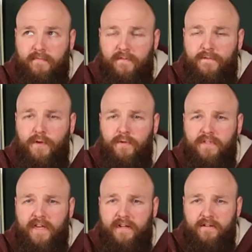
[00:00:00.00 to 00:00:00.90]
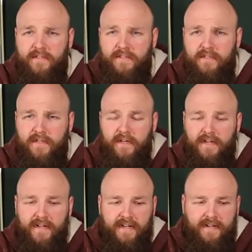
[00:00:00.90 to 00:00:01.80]
fueled kettles,
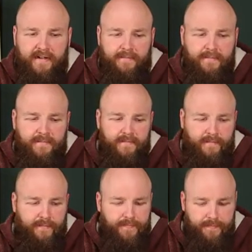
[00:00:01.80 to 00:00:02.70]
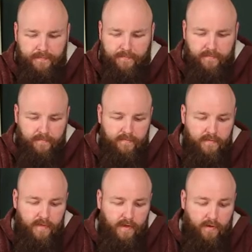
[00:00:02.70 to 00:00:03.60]
um,
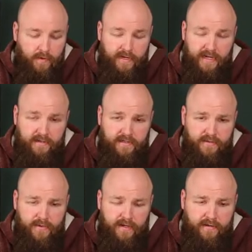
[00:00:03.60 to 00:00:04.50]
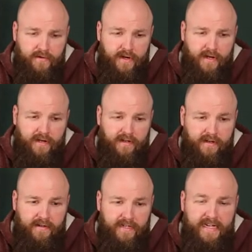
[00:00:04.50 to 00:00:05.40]
or kettles rather
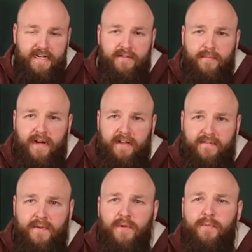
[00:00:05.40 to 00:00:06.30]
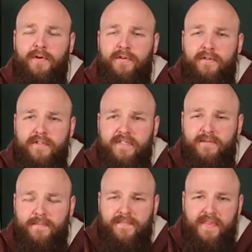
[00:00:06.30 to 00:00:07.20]
uh, heated by fuel
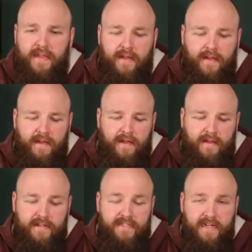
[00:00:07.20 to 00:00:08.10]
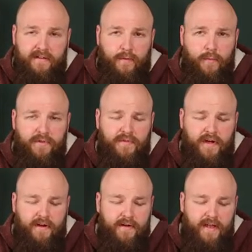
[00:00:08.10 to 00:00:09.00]
burners instead of a wood
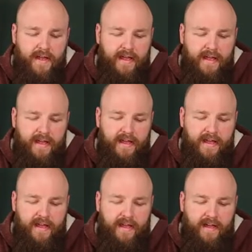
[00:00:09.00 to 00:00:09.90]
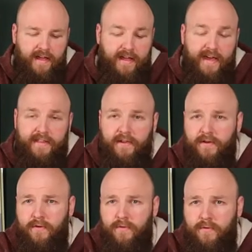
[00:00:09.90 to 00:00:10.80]
fire, and a
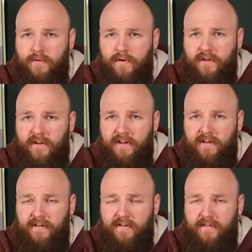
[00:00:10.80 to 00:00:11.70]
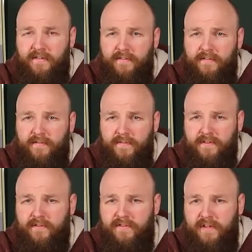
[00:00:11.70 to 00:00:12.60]
new uh,
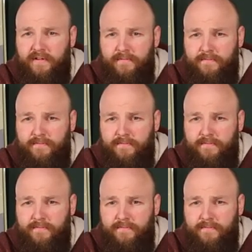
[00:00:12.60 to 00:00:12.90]
filter tin.